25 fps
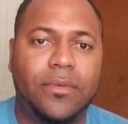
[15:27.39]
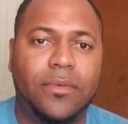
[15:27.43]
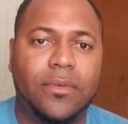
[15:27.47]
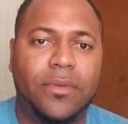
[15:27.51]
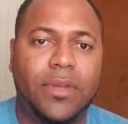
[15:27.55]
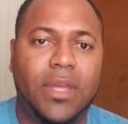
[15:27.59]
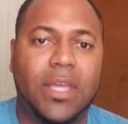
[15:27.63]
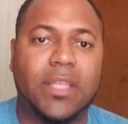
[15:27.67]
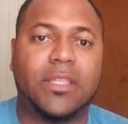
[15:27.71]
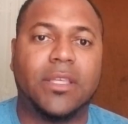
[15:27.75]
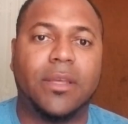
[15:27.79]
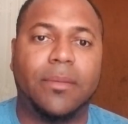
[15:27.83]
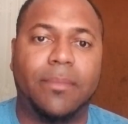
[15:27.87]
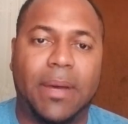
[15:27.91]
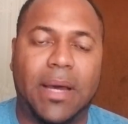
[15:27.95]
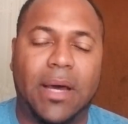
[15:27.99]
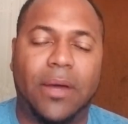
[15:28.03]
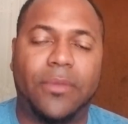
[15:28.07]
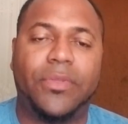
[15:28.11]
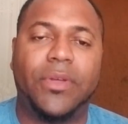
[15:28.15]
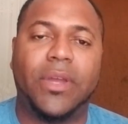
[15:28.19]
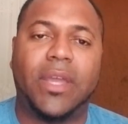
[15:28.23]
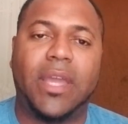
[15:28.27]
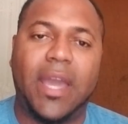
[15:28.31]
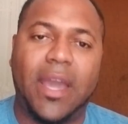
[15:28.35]
It's
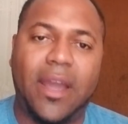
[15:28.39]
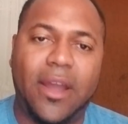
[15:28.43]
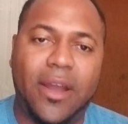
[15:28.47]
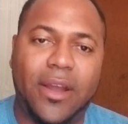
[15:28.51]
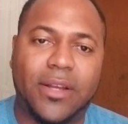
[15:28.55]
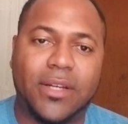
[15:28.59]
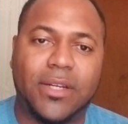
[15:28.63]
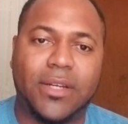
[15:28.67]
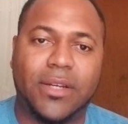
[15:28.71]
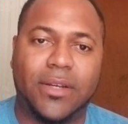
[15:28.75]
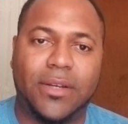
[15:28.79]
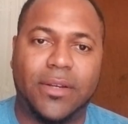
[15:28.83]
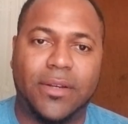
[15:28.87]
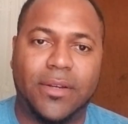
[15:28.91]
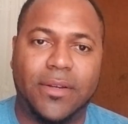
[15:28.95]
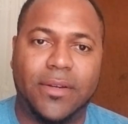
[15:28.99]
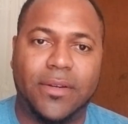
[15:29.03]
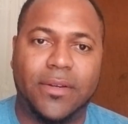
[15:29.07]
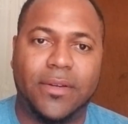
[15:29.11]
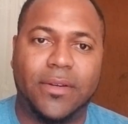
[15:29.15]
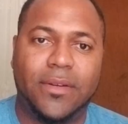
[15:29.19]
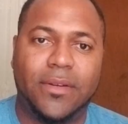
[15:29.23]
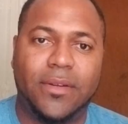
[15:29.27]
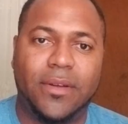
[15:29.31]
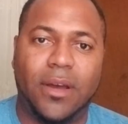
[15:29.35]
about the character
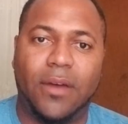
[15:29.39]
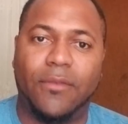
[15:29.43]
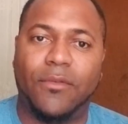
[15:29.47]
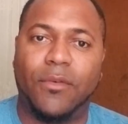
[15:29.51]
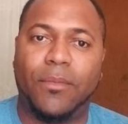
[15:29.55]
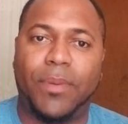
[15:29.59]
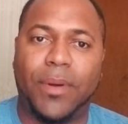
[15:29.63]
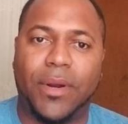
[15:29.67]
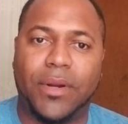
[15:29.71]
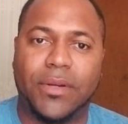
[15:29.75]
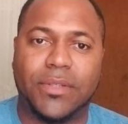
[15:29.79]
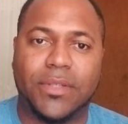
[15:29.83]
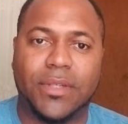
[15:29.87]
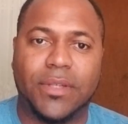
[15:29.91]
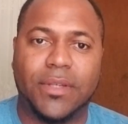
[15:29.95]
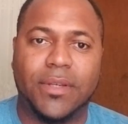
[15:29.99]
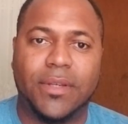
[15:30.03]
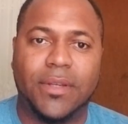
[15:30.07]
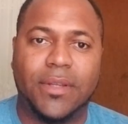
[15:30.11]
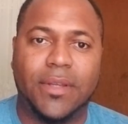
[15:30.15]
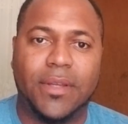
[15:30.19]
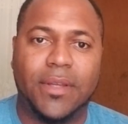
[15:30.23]
of a person.